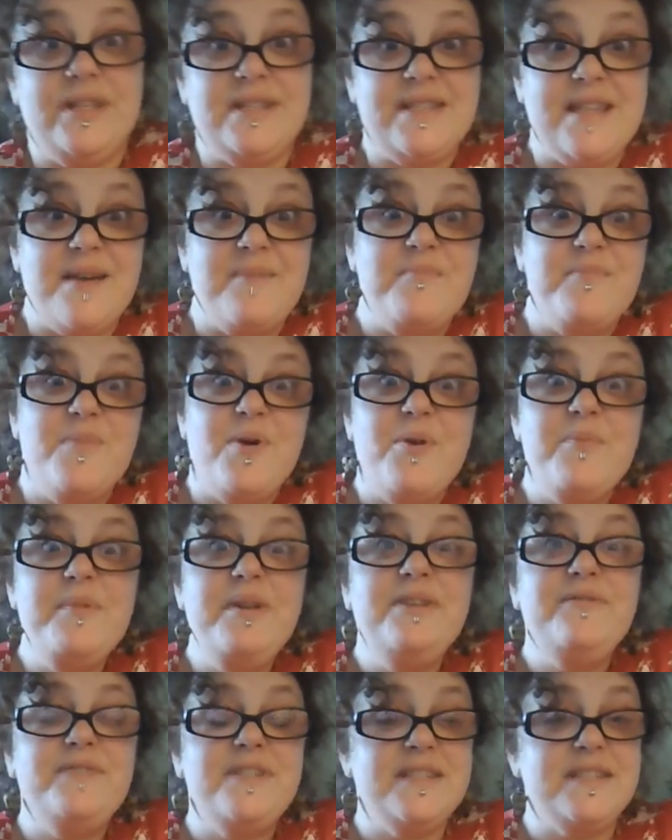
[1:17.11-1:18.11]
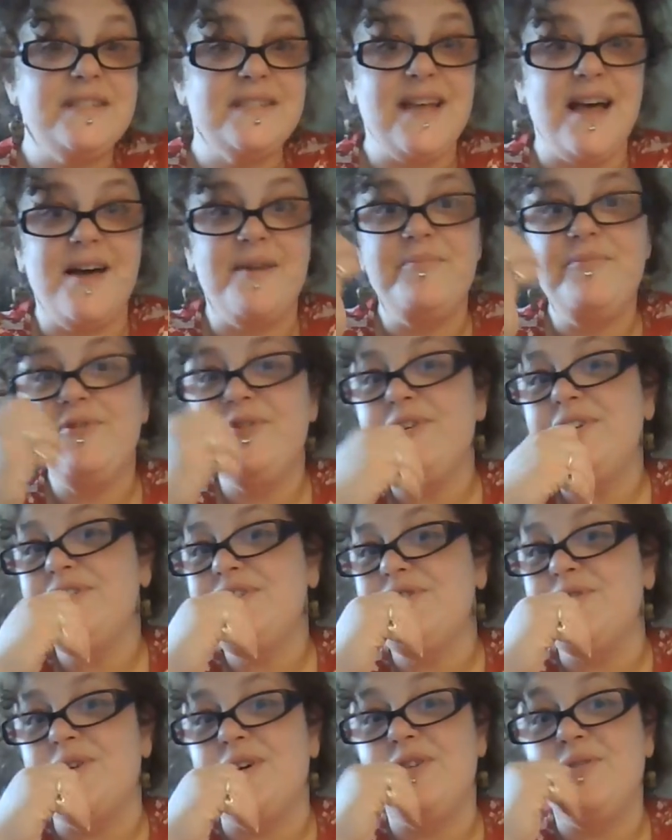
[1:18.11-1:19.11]
It's that moment of
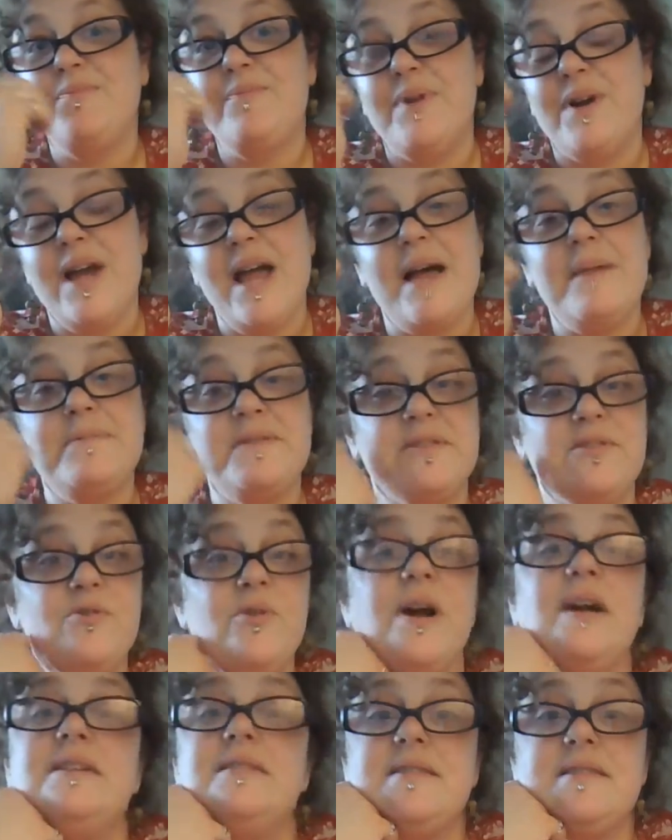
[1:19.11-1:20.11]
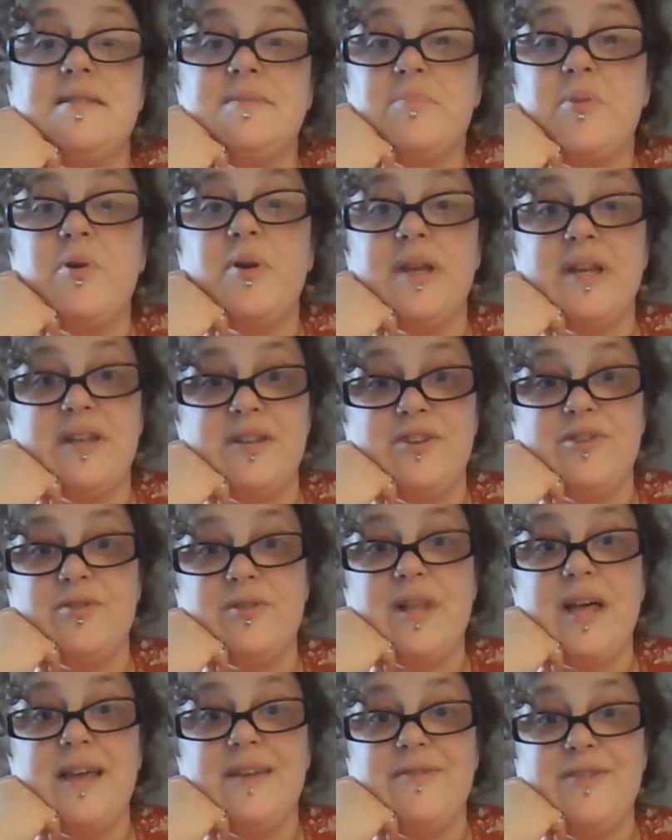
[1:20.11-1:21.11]
discomfort or perhaps a crisis point in your
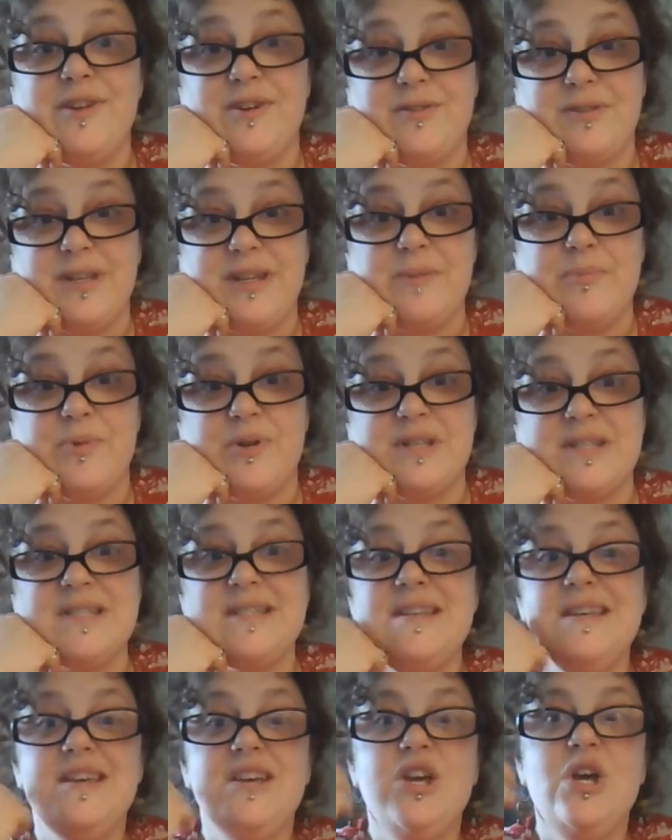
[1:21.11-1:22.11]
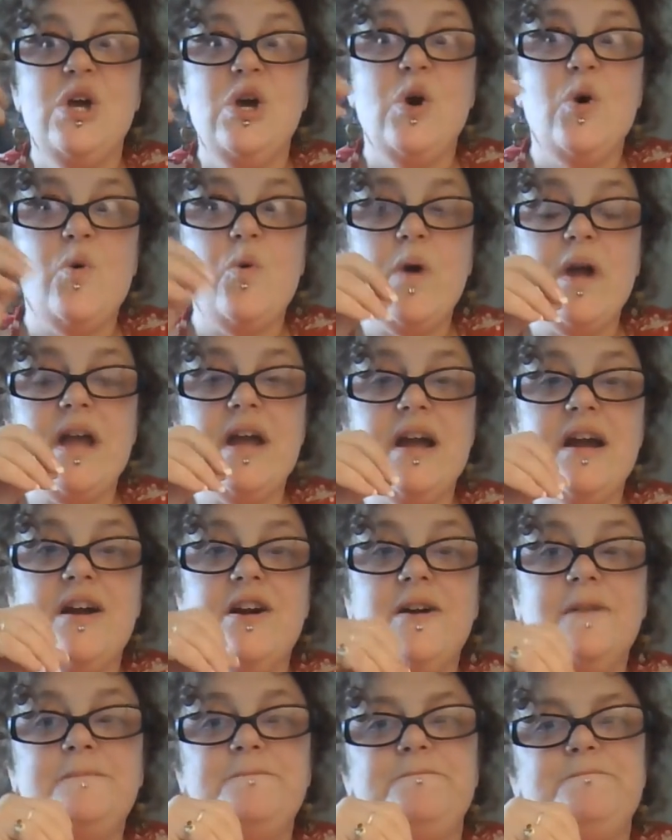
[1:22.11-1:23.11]
life here, Libras,
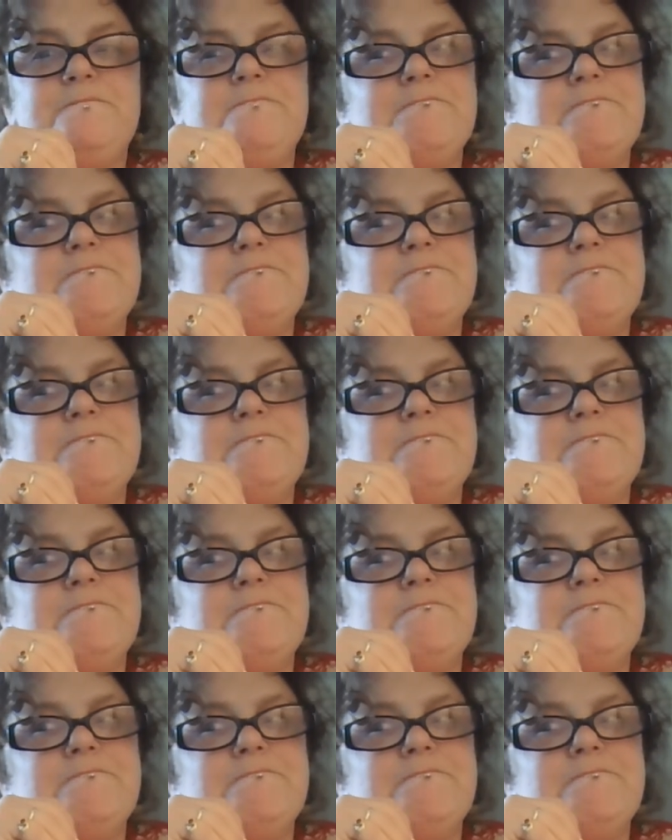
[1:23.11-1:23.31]
where